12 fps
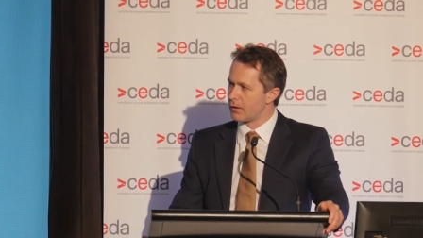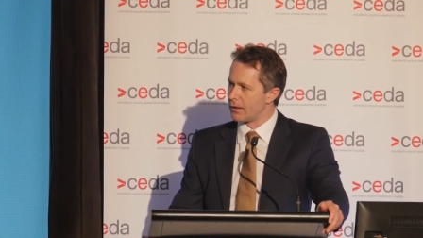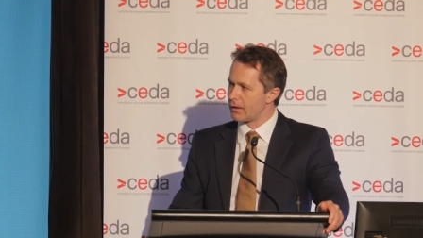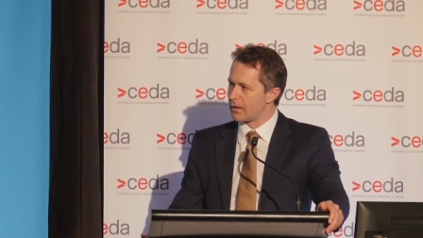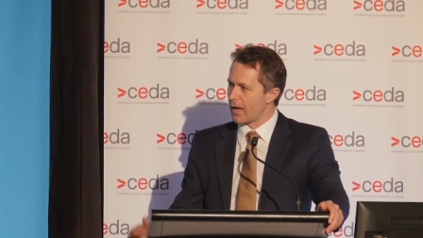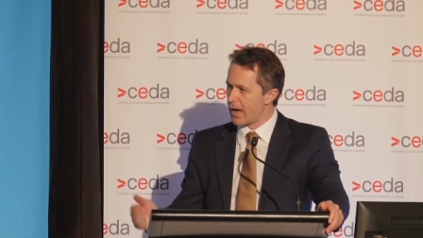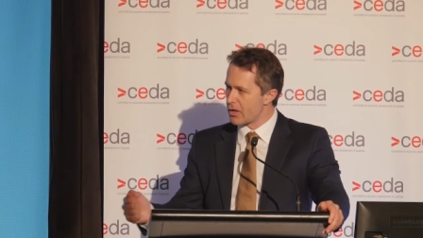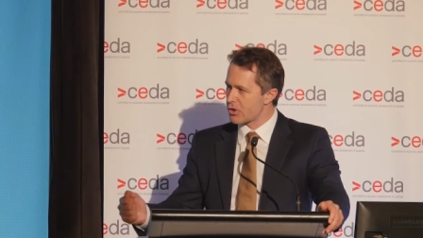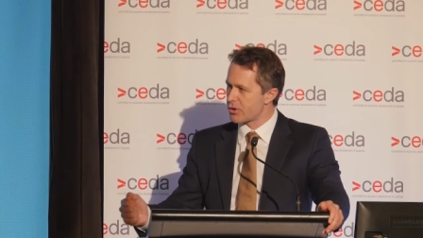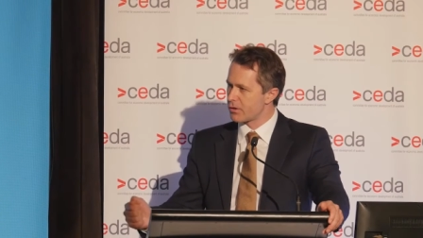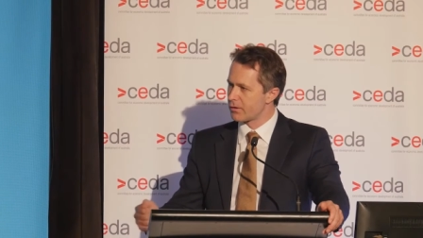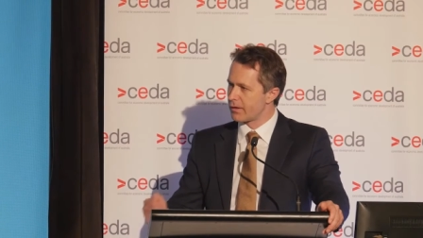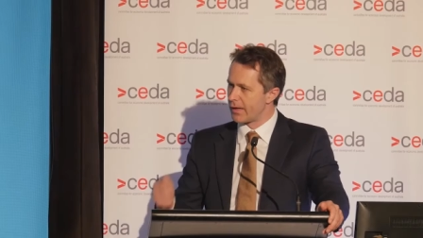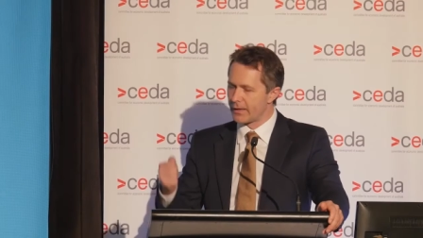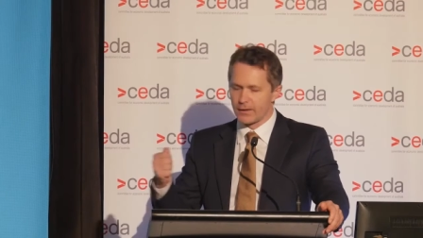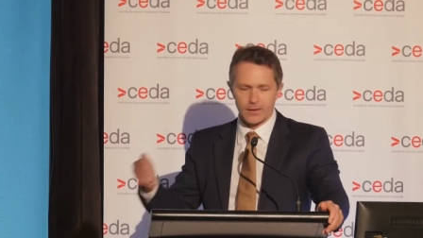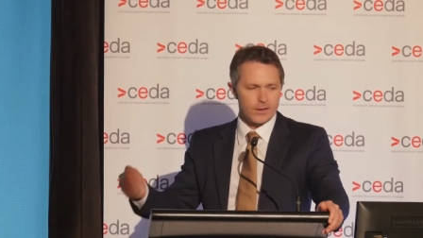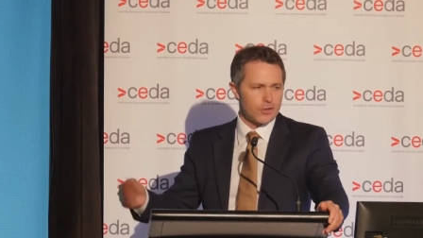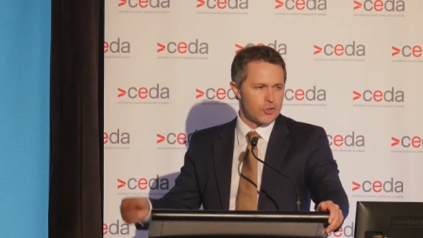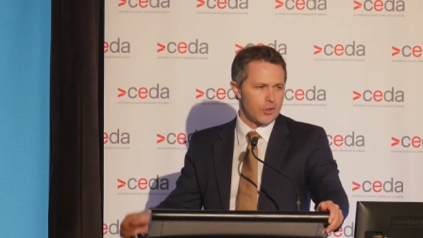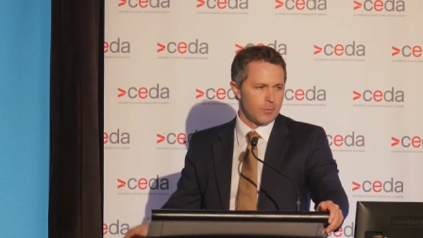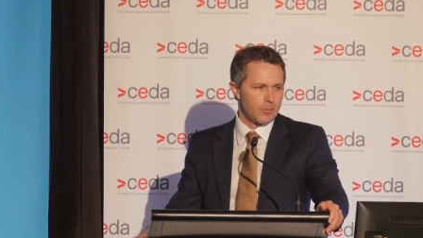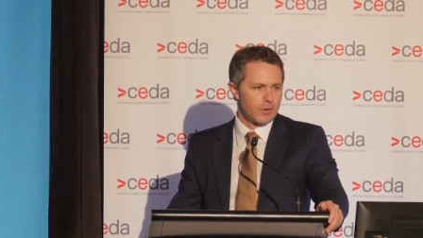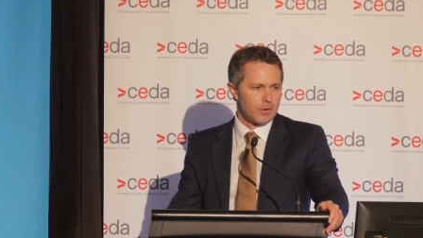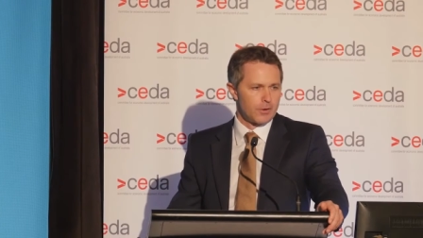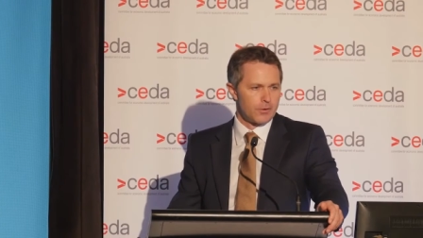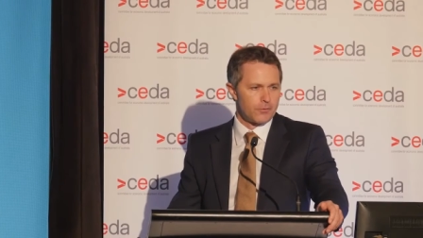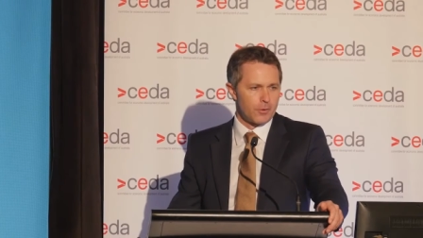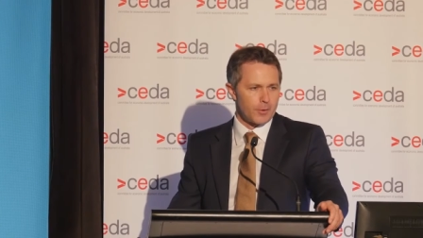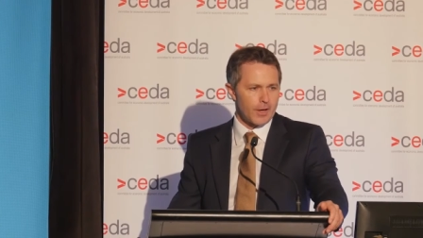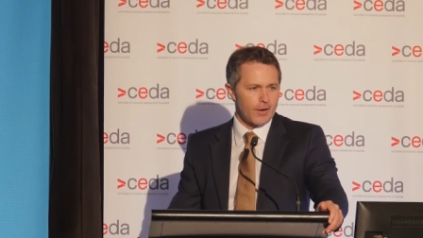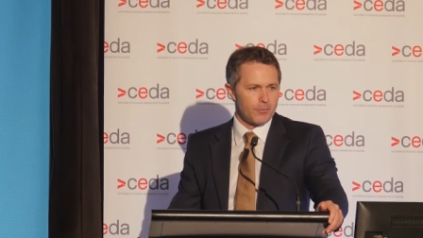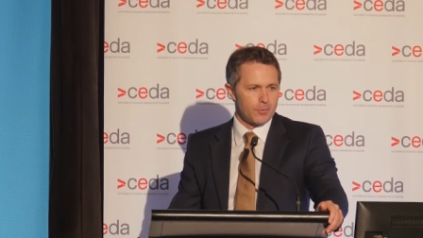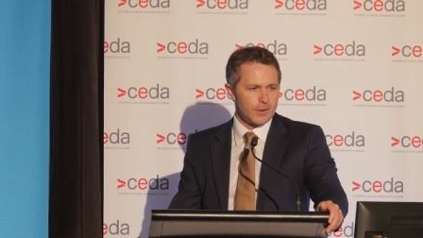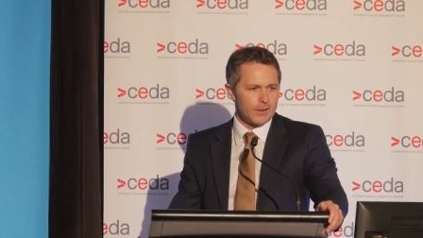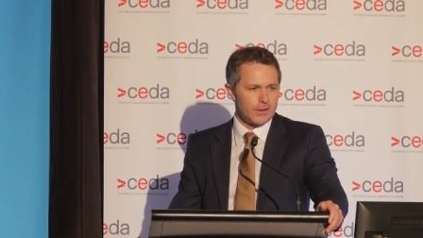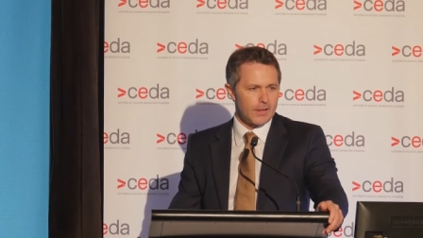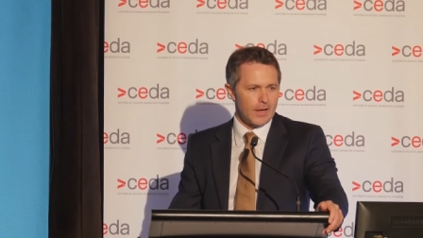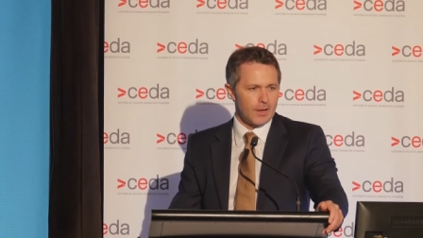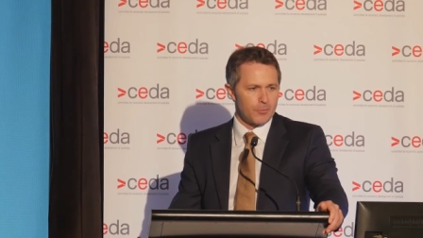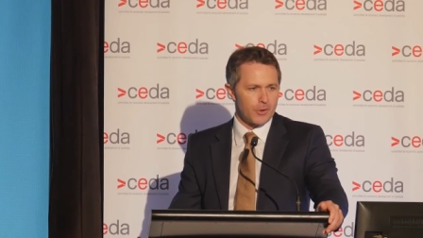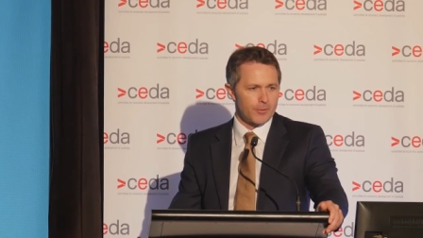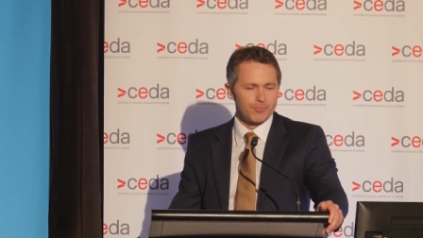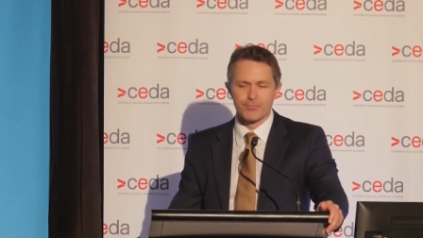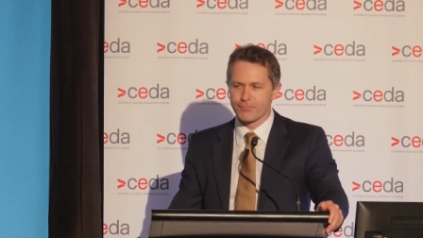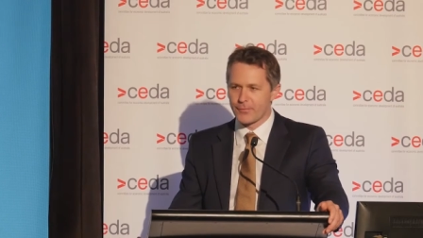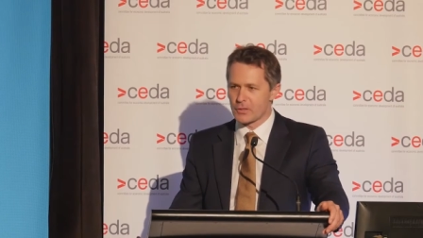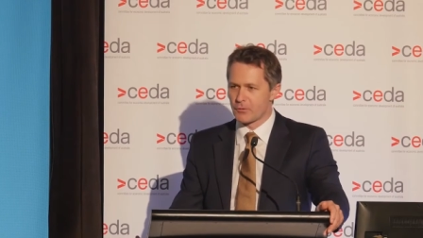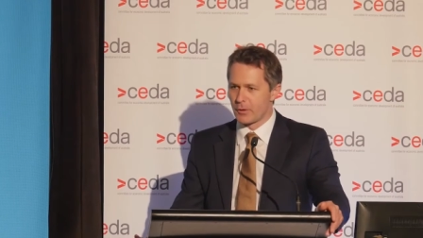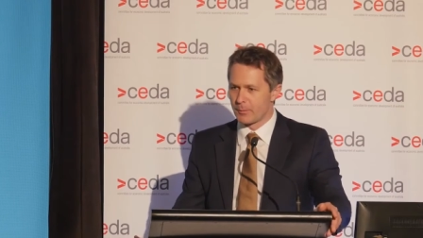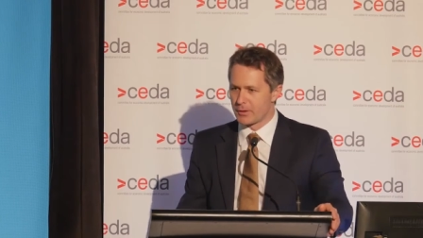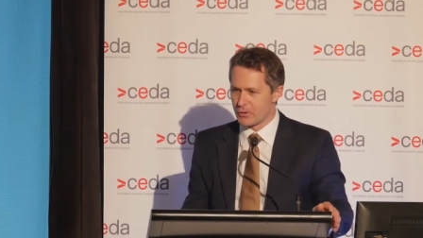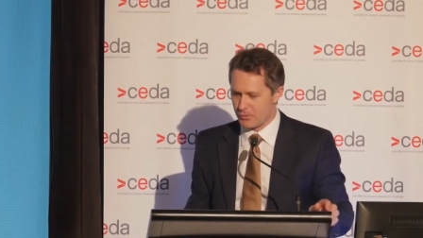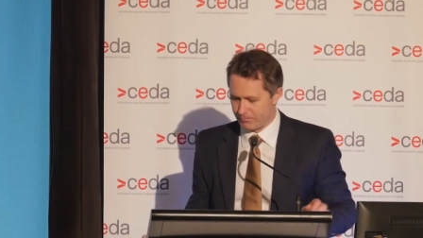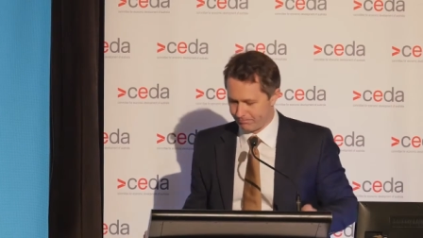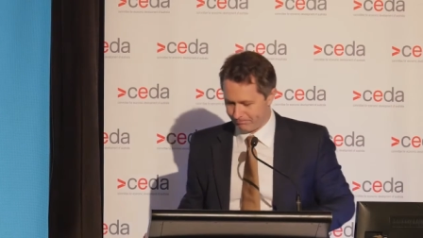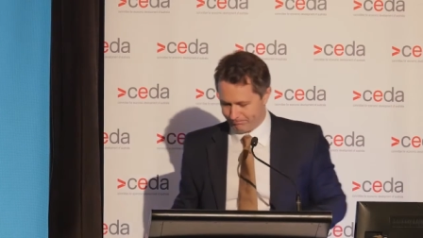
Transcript: in cash and leadership from a government in Canberra. Thanks very much.